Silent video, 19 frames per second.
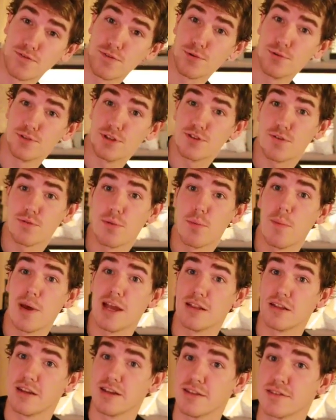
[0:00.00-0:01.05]
influences from the
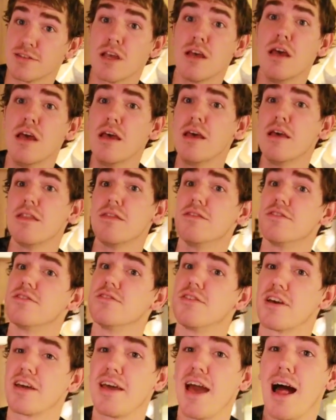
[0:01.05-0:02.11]
mainlands. This
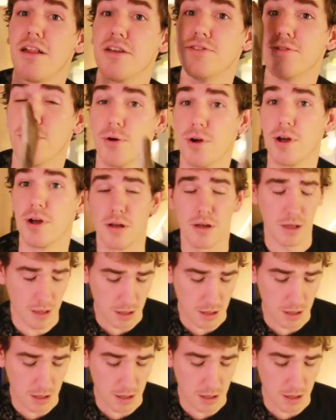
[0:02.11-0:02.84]
is a Calatoia,